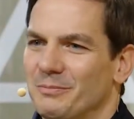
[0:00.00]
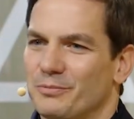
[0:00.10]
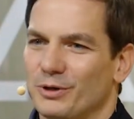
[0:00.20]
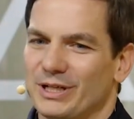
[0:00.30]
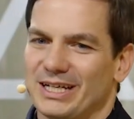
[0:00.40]

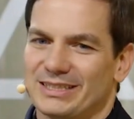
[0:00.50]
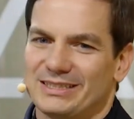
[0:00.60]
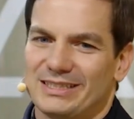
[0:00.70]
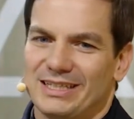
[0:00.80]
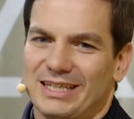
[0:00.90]

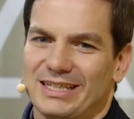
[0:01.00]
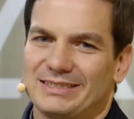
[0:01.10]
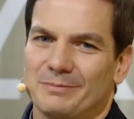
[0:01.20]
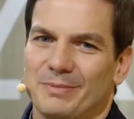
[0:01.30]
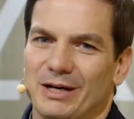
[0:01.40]
product.
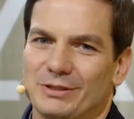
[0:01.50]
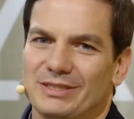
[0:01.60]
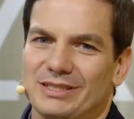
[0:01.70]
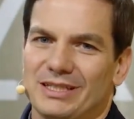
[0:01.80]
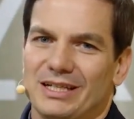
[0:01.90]
It's
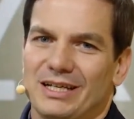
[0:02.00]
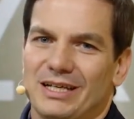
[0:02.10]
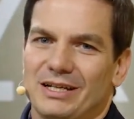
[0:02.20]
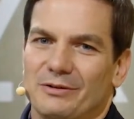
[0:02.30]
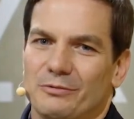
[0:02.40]
about
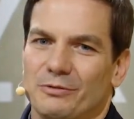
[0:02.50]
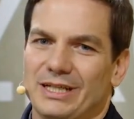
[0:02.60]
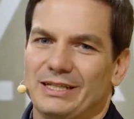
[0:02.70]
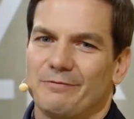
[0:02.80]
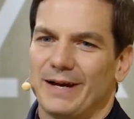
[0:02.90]

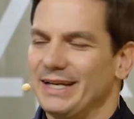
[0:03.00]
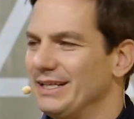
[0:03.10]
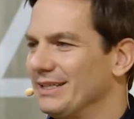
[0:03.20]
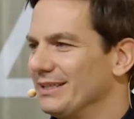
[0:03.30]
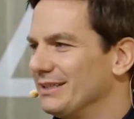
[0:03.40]

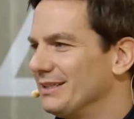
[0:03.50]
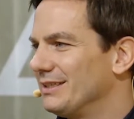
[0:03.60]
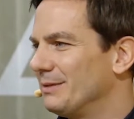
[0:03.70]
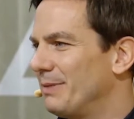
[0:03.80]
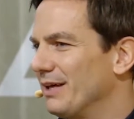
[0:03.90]
redefining
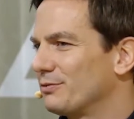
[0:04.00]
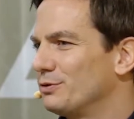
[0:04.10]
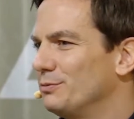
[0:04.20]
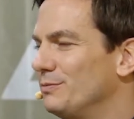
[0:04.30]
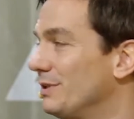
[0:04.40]
the
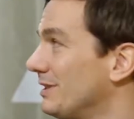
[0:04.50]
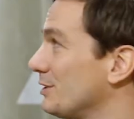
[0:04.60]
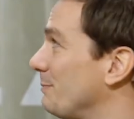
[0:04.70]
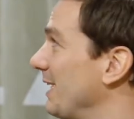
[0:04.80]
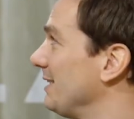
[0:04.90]
bathroom, the
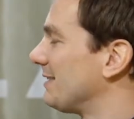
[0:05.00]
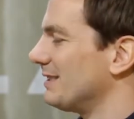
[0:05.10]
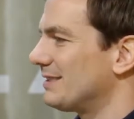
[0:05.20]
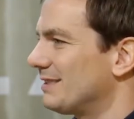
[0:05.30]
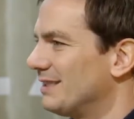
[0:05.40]

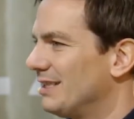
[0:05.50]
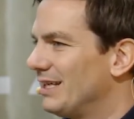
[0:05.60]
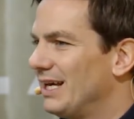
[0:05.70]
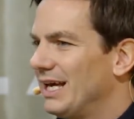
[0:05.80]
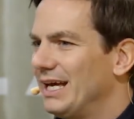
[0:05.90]
spaces,
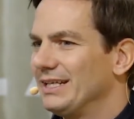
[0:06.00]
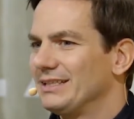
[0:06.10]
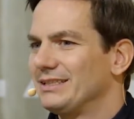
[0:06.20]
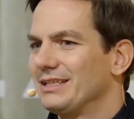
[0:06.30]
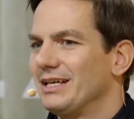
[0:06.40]
and
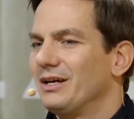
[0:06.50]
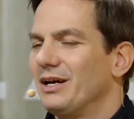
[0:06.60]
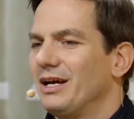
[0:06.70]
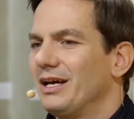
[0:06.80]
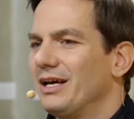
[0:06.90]

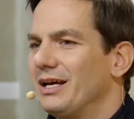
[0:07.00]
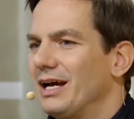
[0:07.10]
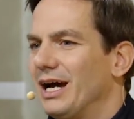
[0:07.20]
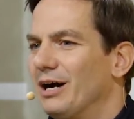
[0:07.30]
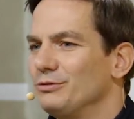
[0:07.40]

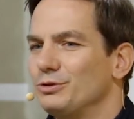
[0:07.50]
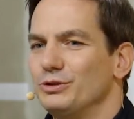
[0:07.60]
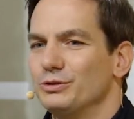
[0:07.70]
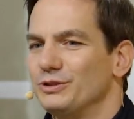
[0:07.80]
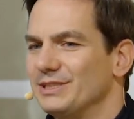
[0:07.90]
how to
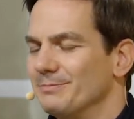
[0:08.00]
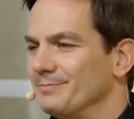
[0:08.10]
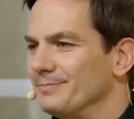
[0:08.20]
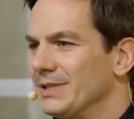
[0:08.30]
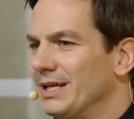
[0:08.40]
use
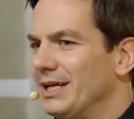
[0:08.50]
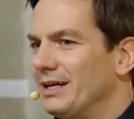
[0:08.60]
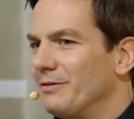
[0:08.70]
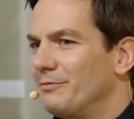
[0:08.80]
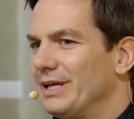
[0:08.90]
them.
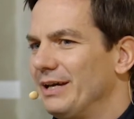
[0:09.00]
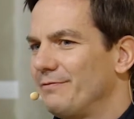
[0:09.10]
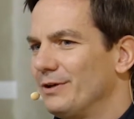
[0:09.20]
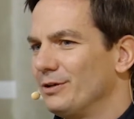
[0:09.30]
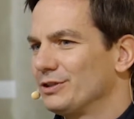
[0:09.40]
We
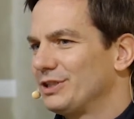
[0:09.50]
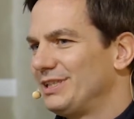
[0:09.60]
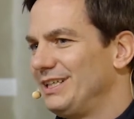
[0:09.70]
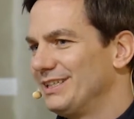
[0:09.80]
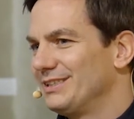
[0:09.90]
have launched
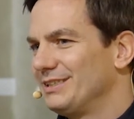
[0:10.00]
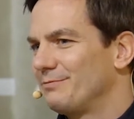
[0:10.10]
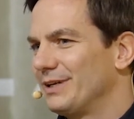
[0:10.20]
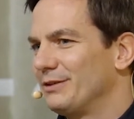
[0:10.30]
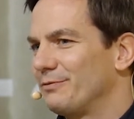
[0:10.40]
here in
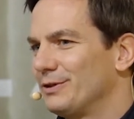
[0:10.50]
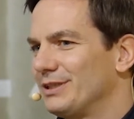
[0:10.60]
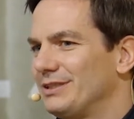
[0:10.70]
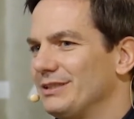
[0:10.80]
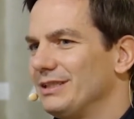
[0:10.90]

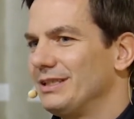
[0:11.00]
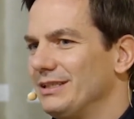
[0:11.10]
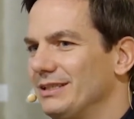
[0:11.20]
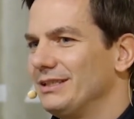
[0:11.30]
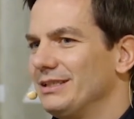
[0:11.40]
Frankfurt
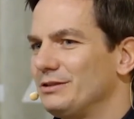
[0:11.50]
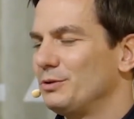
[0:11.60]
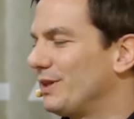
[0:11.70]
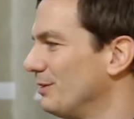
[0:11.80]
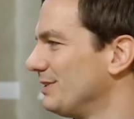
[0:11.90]
in
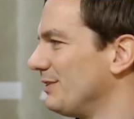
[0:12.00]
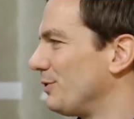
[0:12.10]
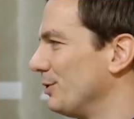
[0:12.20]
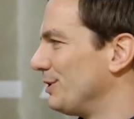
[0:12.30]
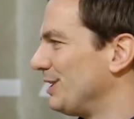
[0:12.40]

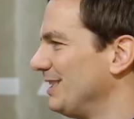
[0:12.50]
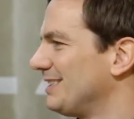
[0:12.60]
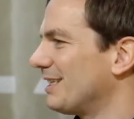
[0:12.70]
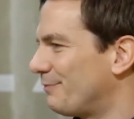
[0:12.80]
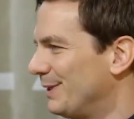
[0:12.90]
2013
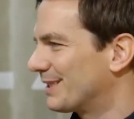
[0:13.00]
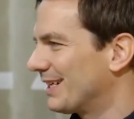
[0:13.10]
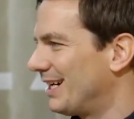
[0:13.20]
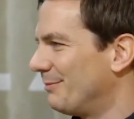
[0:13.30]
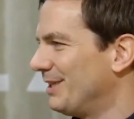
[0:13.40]

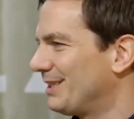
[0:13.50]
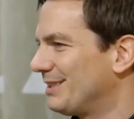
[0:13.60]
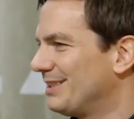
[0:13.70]
SaphirKeramik,